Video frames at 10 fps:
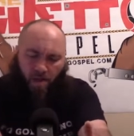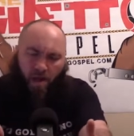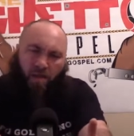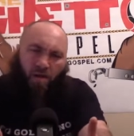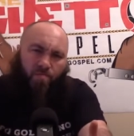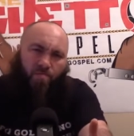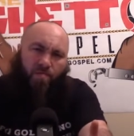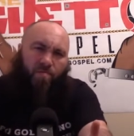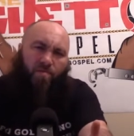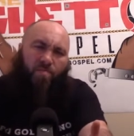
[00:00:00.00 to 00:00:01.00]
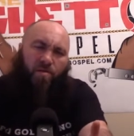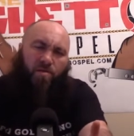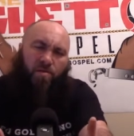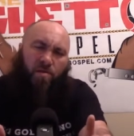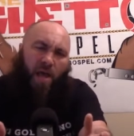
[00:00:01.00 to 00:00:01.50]
I love you very
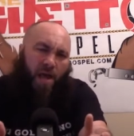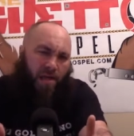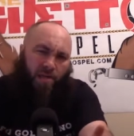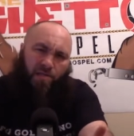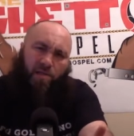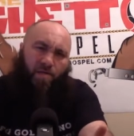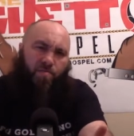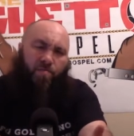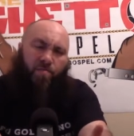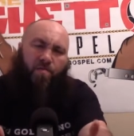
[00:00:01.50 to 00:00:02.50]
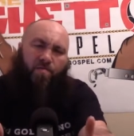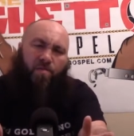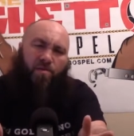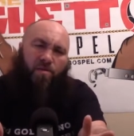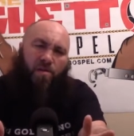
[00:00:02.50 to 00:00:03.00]
much. Lioness loves you very
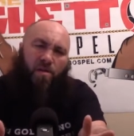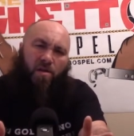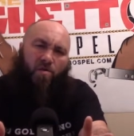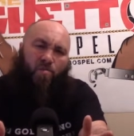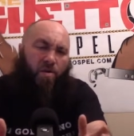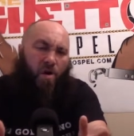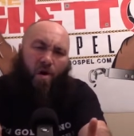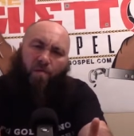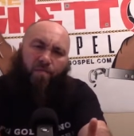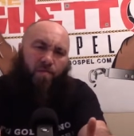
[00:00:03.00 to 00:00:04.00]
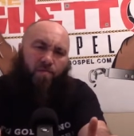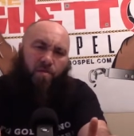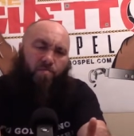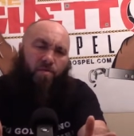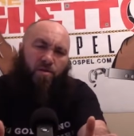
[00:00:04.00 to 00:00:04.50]
much. We all from
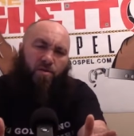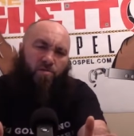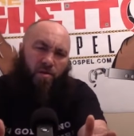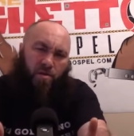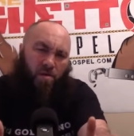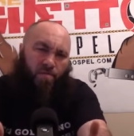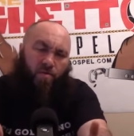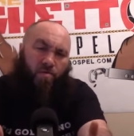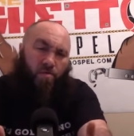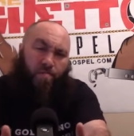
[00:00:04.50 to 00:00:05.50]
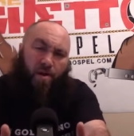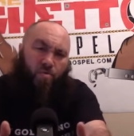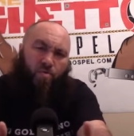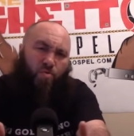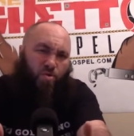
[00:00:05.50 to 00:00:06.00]
this ministry love you, no
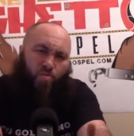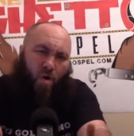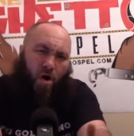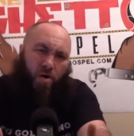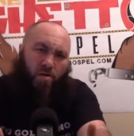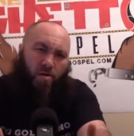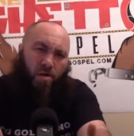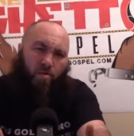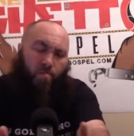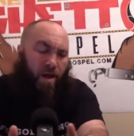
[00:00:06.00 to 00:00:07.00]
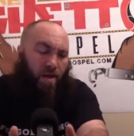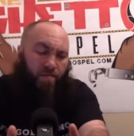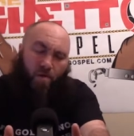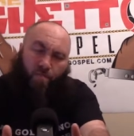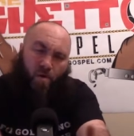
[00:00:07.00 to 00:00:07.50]
matter who you are. No matter
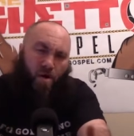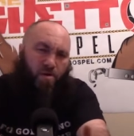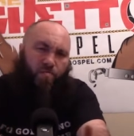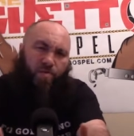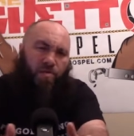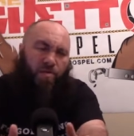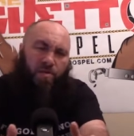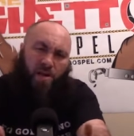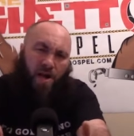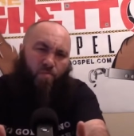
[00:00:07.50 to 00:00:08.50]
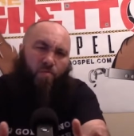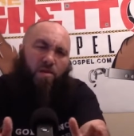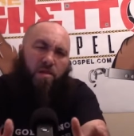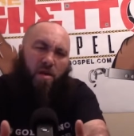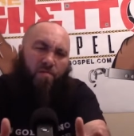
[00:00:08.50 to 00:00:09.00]
if you're a partner with us or not,
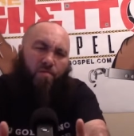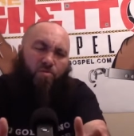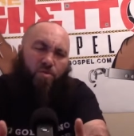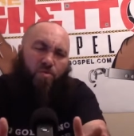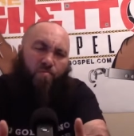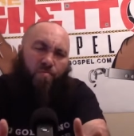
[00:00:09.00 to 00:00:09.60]
we love you so